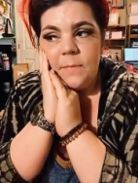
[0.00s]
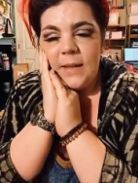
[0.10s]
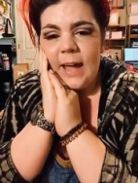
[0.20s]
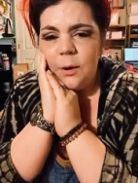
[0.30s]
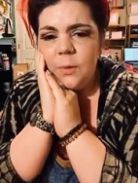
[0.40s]

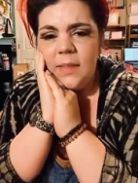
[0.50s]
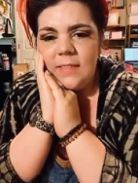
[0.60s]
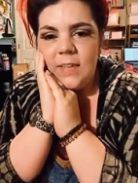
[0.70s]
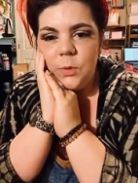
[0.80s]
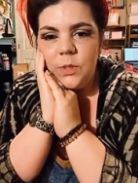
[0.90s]
Like, I really
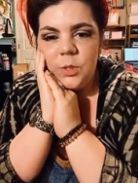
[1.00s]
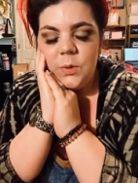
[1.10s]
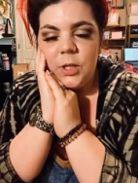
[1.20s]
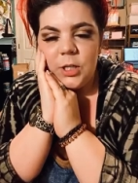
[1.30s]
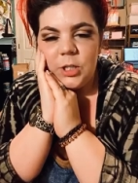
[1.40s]
think you would do
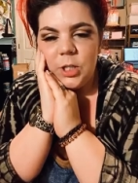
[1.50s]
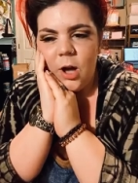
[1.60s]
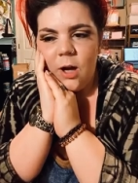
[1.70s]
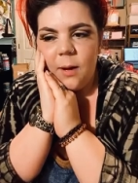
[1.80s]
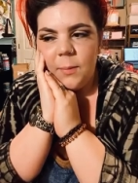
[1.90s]
a good
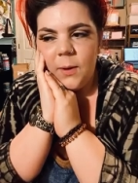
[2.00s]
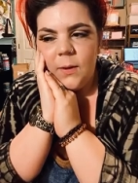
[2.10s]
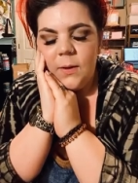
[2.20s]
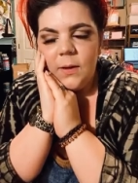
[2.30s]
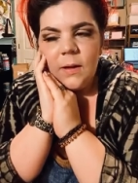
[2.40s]
job."
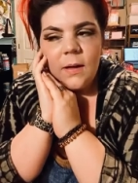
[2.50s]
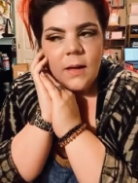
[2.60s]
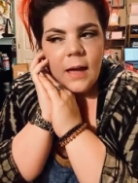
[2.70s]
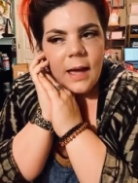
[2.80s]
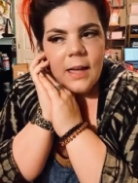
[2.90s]

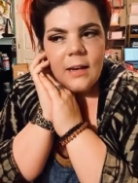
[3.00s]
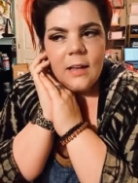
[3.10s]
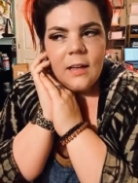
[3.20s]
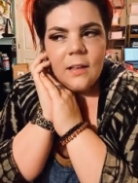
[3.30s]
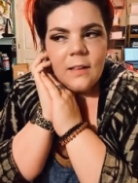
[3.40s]
And
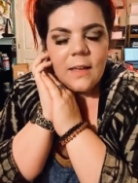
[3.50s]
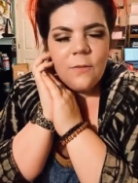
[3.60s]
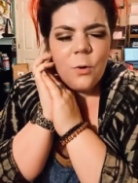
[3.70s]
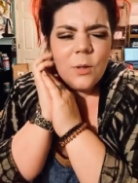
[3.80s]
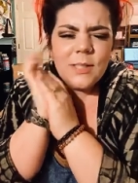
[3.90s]
like,
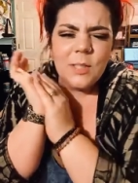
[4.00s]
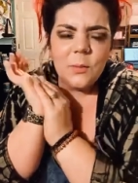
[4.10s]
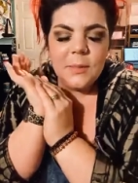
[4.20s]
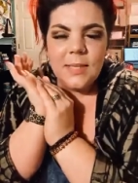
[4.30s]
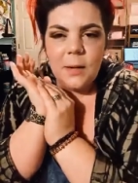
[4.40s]
of course, that's what
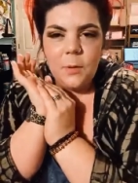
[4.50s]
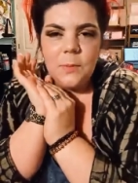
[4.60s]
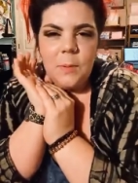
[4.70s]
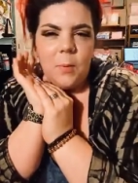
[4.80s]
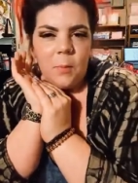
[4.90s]
we say to
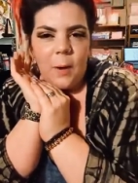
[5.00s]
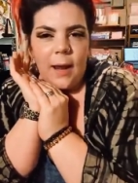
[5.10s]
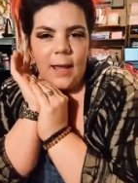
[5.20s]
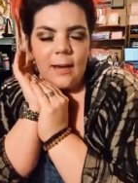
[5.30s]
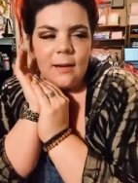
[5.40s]
most people,
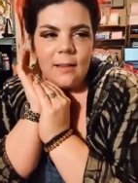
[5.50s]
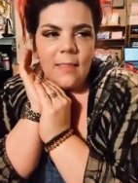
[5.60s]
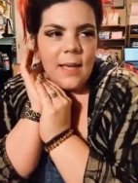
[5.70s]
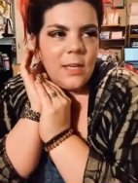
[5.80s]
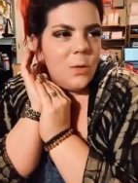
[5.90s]
right?
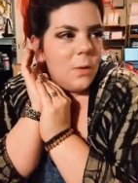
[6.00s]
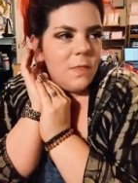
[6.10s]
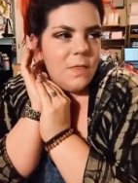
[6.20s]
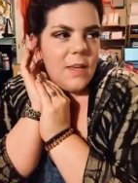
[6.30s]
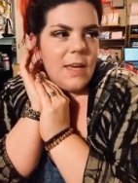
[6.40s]
Like, you
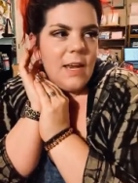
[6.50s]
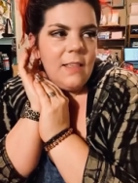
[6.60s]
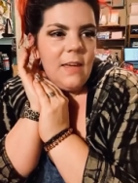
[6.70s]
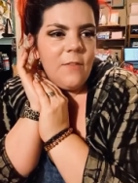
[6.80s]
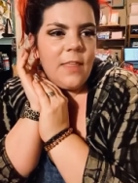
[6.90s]
wouldn't think
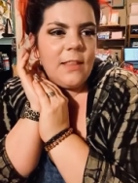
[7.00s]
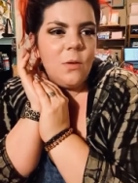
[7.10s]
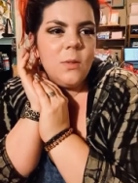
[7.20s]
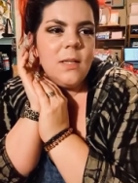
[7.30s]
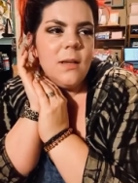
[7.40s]
anything of it. Like,
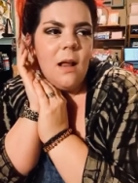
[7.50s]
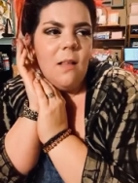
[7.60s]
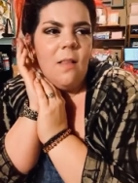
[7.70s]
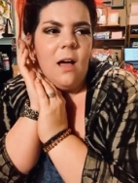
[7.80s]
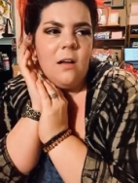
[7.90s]
there wasn't a
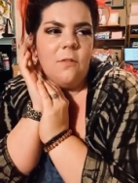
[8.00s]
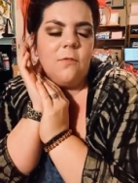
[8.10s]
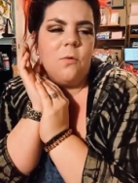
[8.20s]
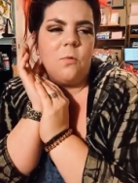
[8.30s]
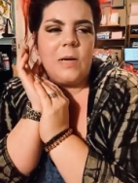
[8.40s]
lot of
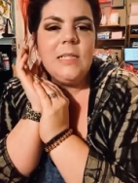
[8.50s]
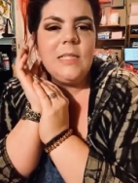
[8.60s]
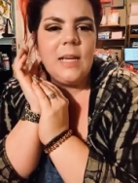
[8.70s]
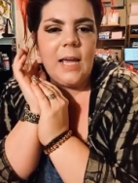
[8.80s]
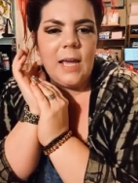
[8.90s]

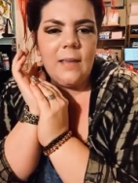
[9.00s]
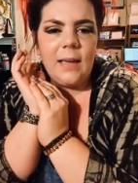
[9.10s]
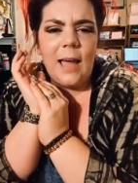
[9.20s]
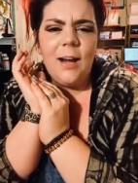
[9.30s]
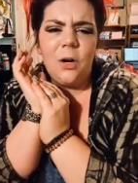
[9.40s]
reasoning.
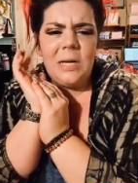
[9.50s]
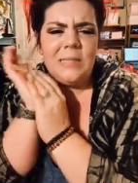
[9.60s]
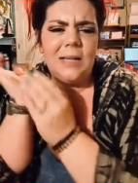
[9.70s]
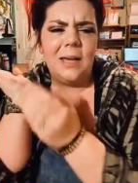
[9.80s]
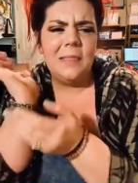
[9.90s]
Like, I'd already
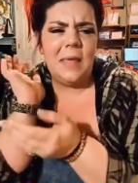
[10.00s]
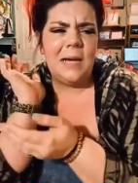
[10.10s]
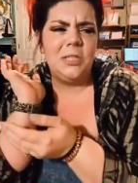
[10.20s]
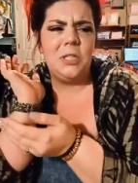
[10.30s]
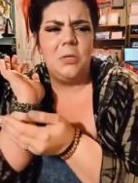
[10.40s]
done
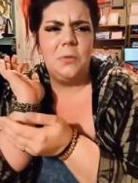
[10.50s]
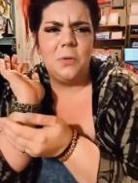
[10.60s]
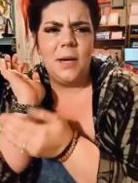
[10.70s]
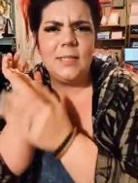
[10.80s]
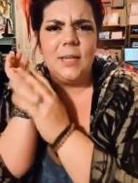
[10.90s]
like 2
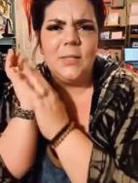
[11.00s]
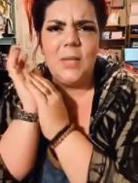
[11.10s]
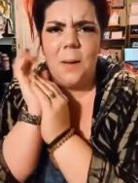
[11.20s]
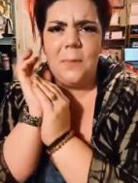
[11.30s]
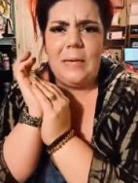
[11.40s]
direct sales
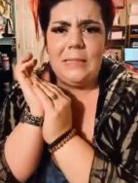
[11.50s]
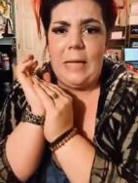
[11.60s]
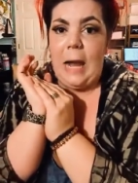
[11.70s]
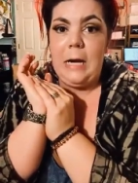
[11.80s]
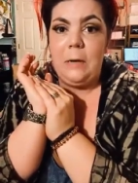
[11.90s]
companies,
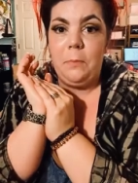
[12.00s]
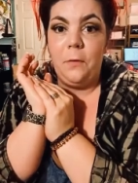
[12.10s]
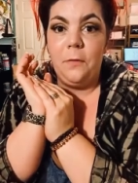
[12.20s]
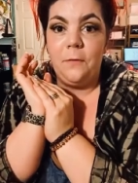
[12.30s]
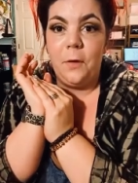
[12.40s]
hated
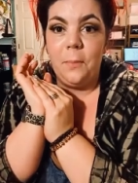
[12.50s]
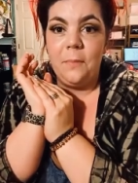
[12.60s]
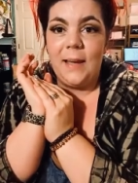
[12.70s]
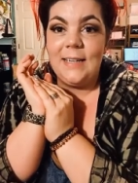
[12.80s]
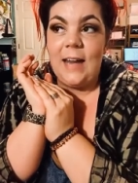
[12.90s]
both of them.
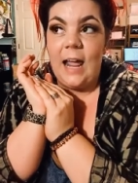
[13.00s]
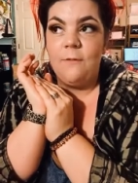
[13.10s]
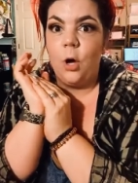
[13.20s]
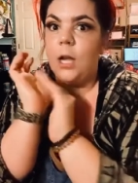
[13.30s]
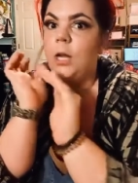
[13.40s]
Like, I did
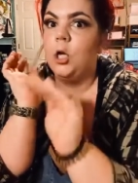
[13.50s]
Avon,